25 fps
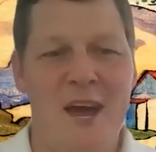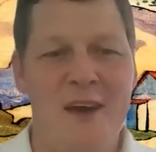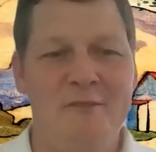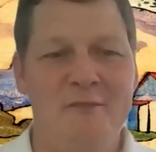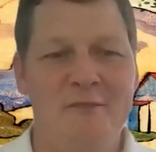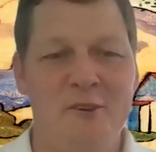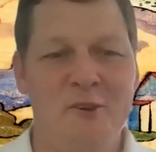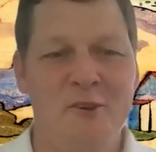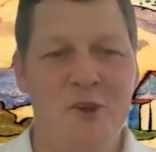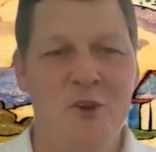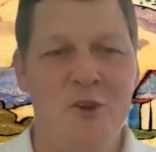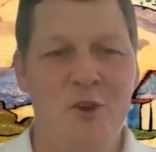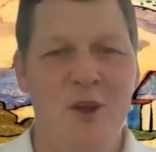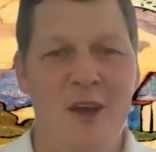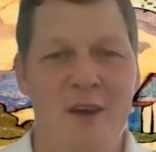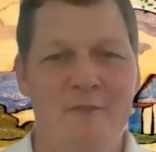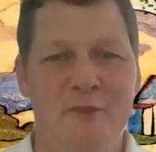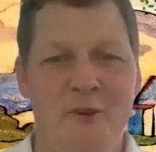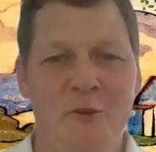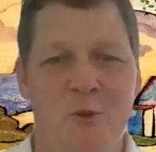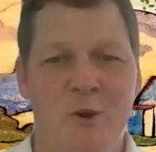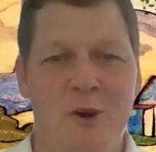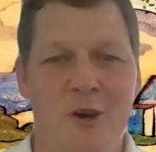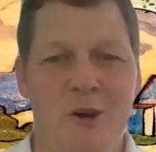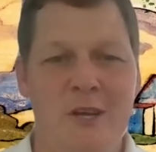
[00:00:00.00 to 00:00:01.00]
afternoon,
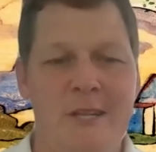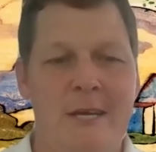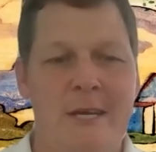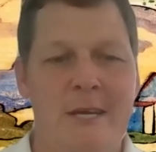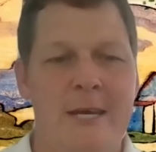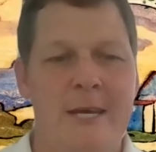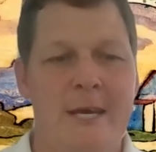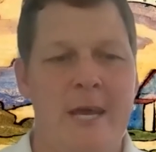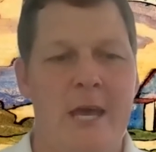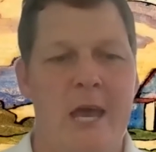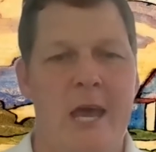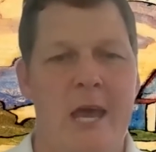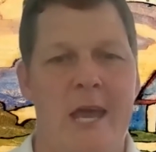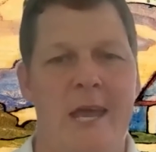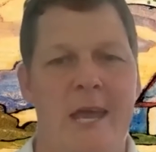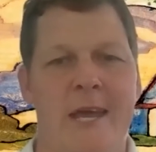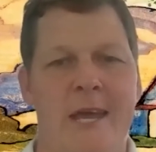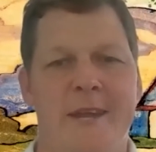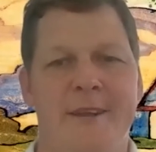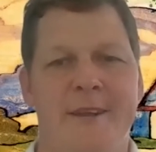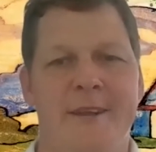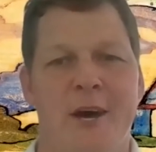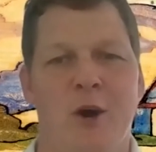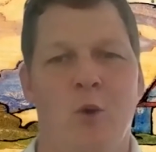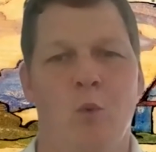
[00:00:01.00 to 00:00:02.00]
everyone,
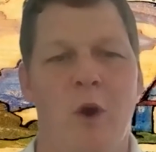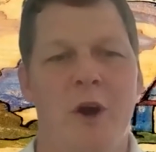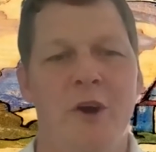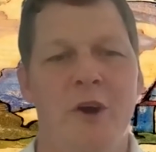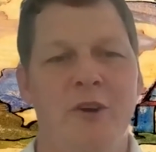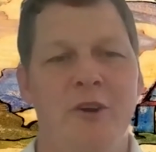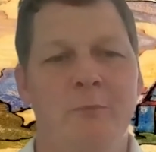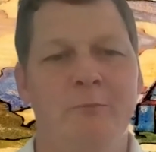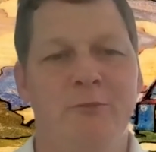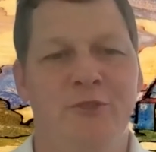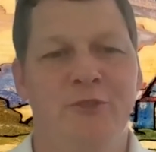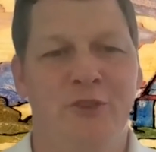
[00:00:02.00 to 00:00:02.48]
and welcome